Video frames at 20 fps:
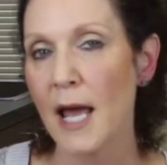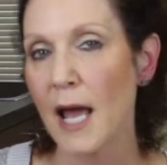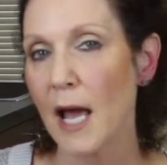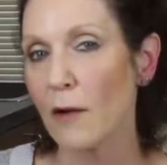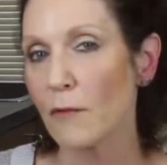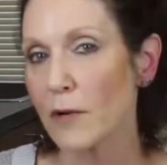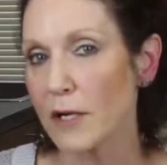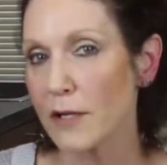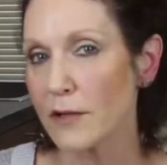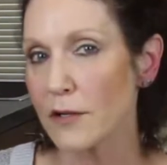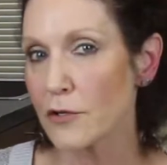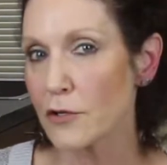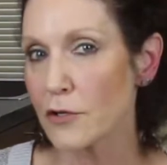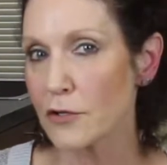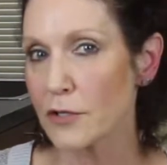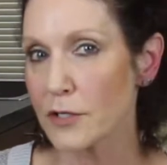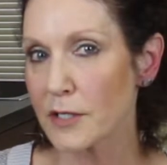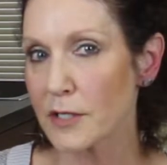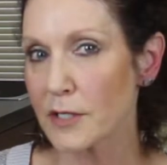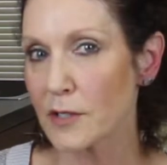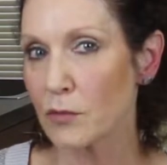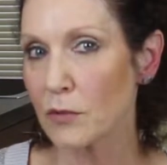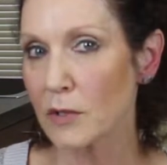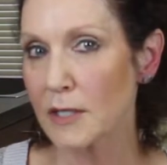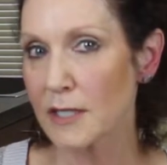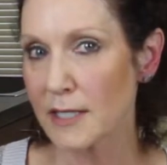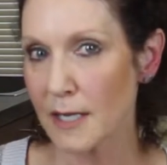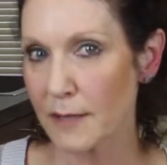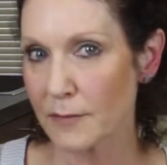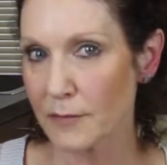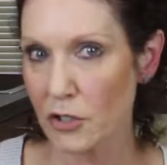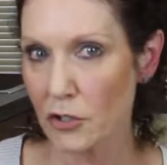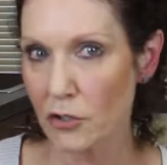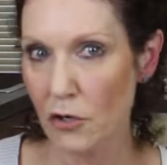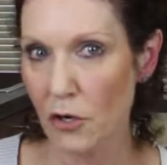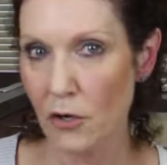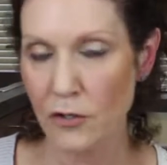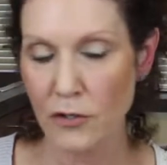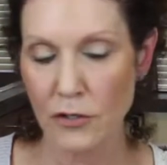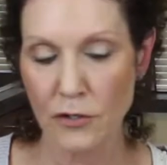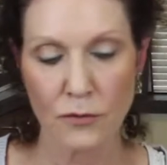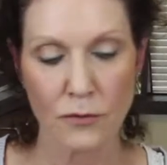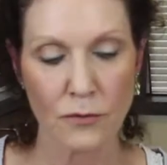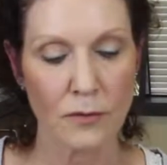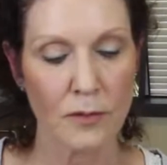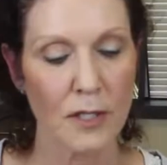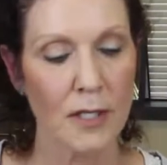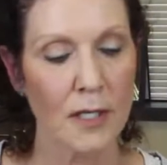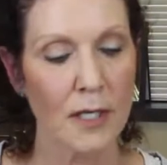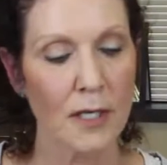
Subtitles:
and one of the nurses will attempt to call you